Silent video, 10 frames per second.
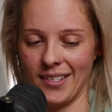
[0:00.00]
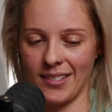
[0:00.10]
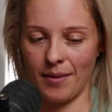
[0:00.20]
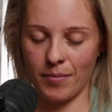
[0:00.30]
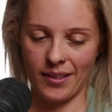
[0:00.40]

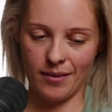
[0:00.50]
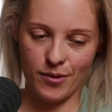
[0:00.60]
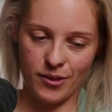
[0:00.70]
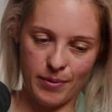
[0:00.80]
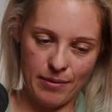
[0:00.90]
Something that
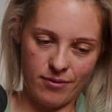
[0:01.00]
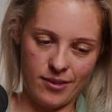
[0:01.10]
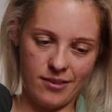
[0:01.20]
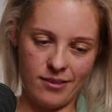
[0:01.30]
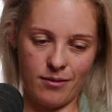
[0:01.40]
most people
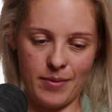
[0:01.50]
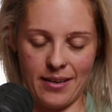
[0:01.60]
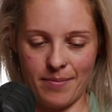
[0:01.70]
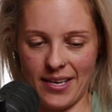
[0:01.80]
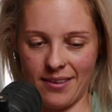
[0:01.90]
don't know
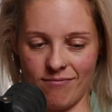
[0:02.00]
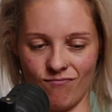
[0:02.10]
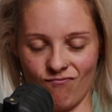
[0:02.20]
about me.